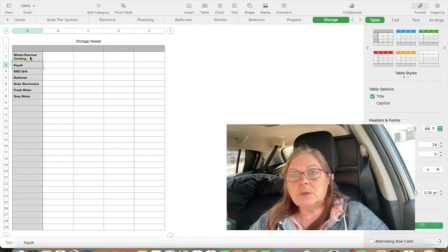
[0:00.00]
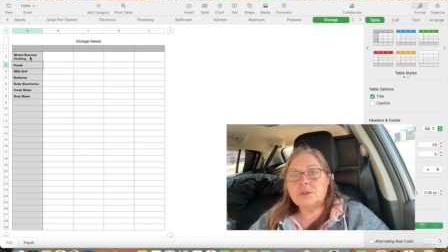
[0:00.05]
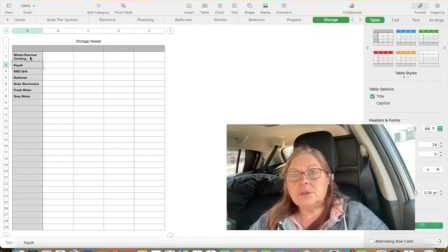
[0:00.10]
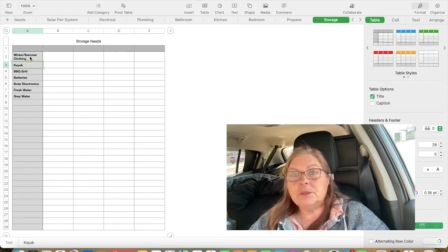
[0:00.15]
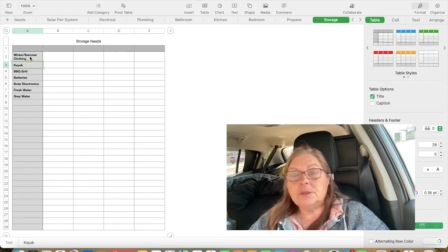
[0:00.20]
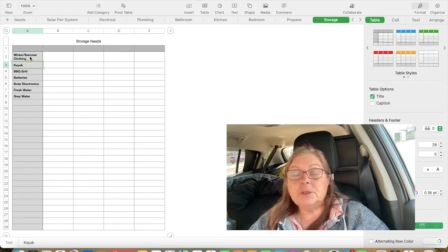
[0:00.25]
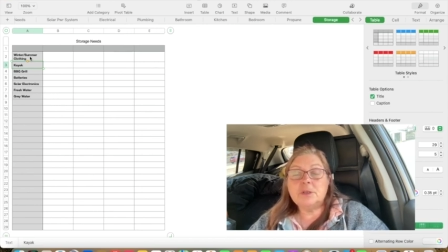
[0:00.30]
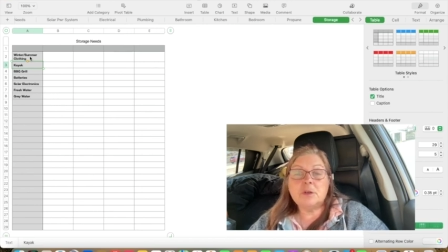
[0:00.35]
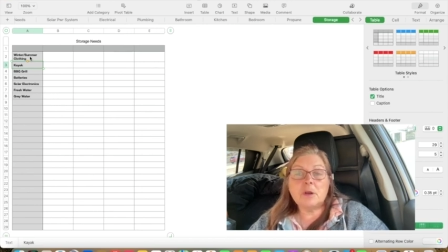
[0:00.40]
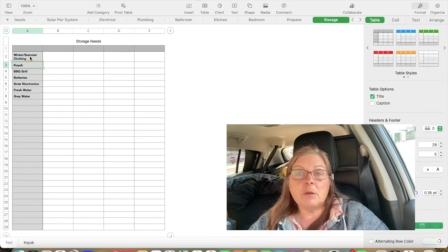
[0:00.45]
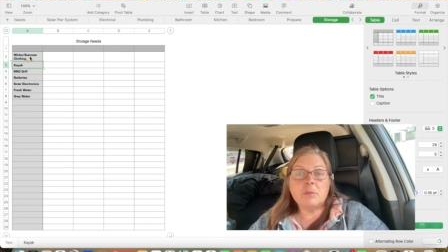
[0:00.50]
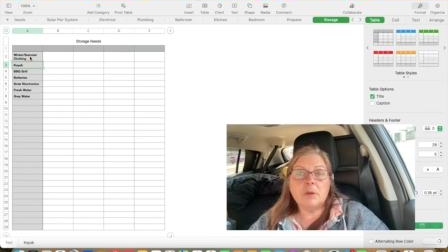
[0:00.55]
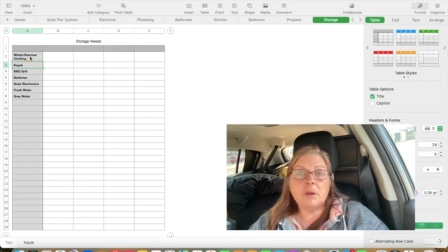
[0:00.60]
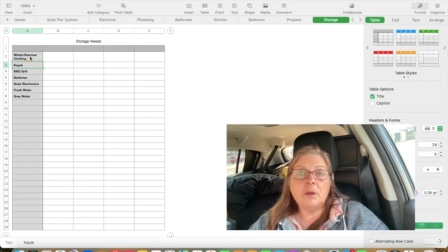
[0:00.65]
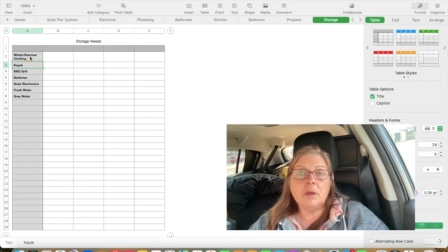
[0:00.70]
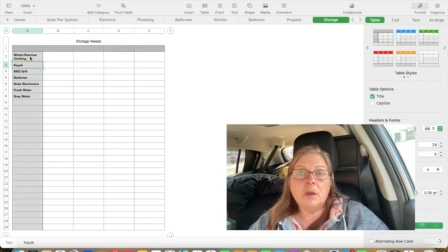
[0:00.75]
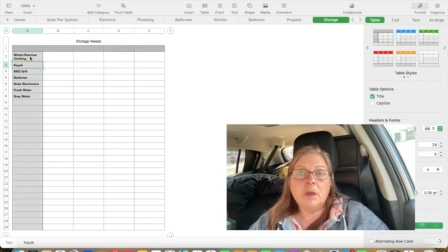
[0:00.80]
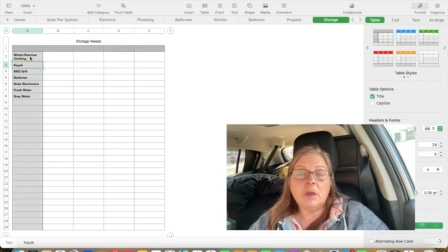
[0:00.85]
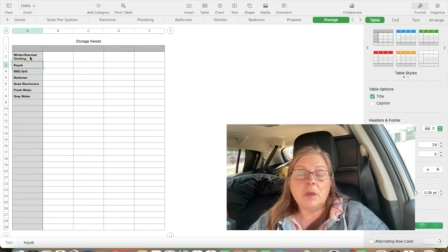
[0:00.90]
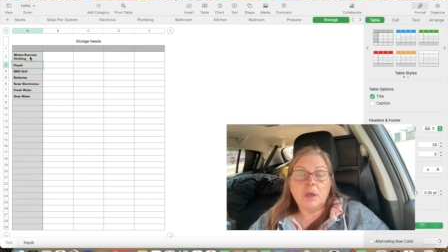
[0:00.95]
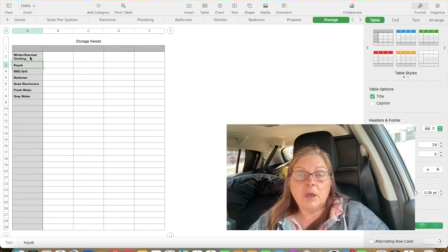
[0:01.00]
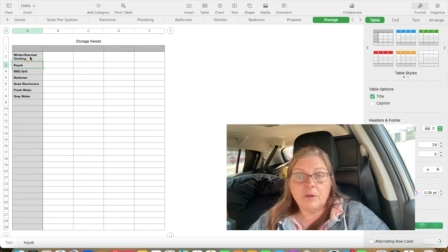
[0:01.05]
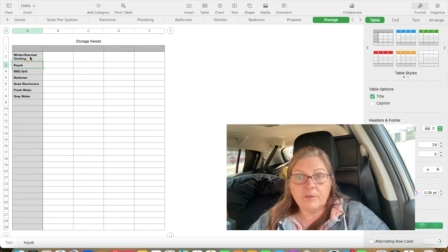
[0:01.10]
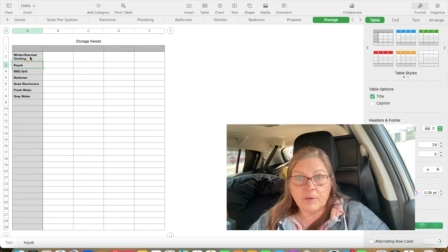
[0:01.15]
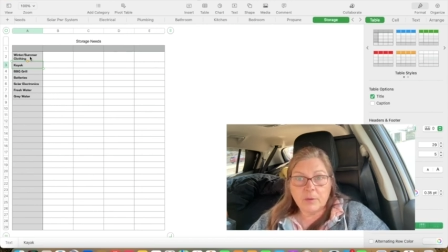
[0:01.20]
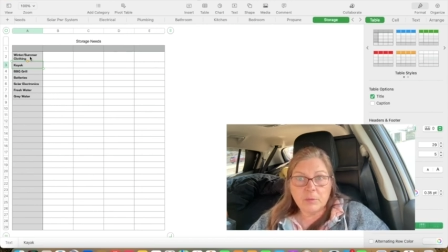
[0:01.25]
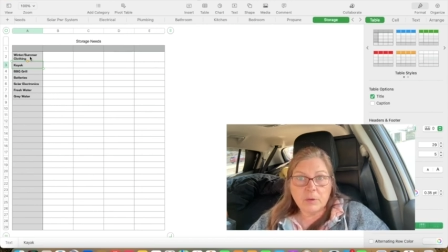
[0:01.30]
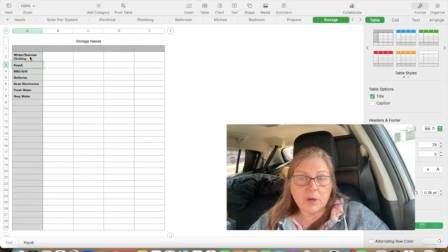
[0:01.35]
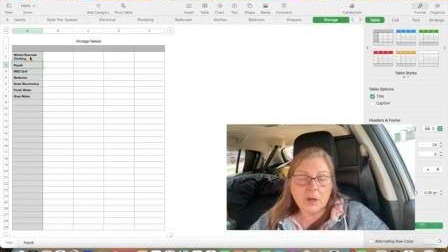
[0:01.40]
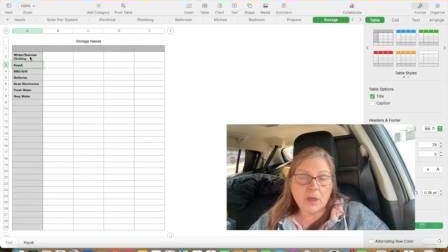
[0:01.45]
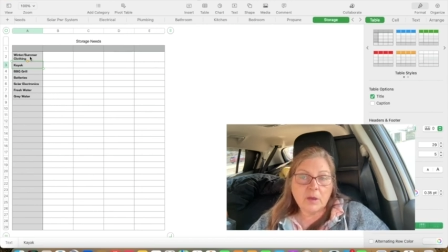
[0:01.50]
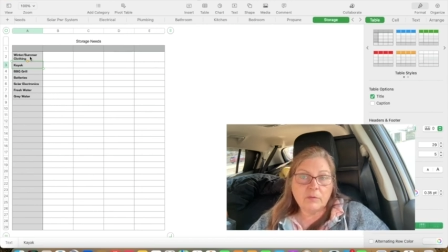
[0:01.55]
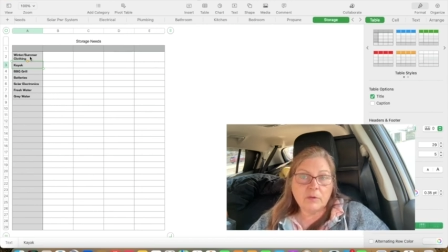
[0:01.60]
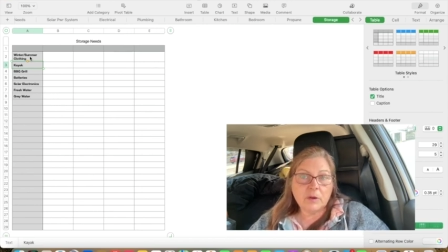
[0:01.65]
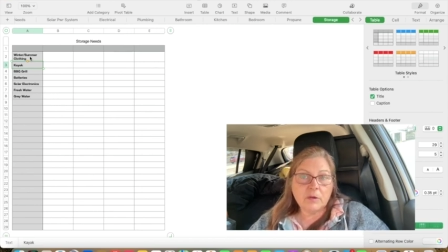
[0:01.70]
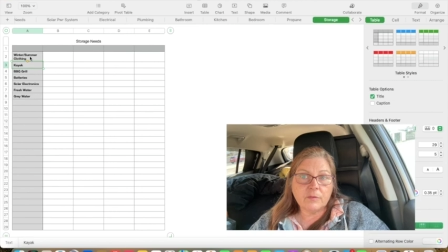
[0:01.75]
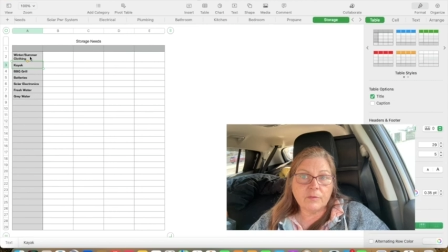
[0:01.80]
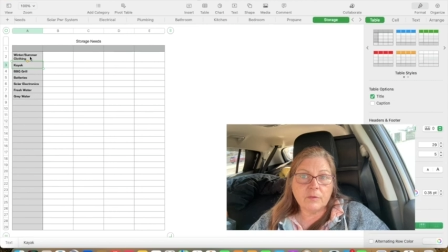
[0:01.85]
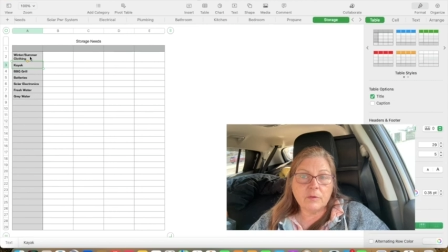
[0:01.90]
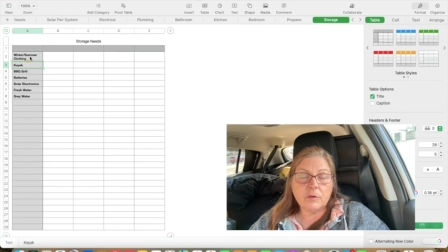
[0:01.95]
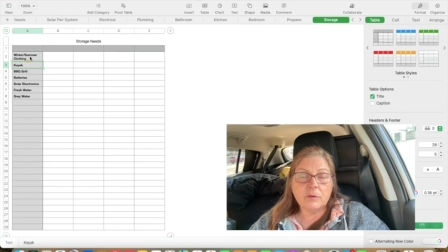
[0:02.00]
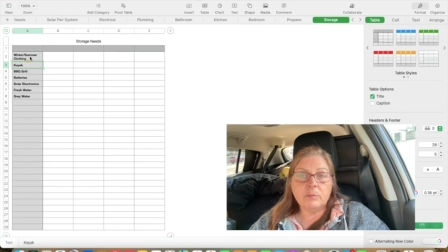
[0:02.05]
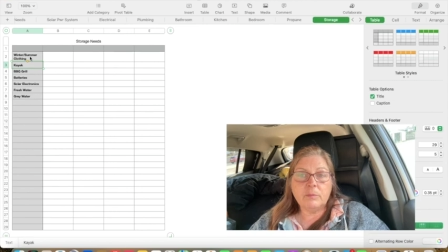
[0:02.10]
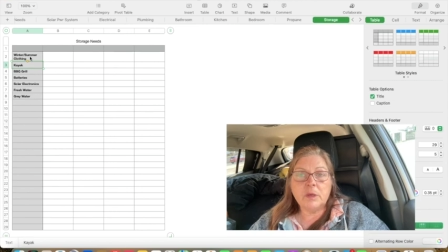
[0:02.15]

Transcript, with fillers: to determine if I'm going to have enough room.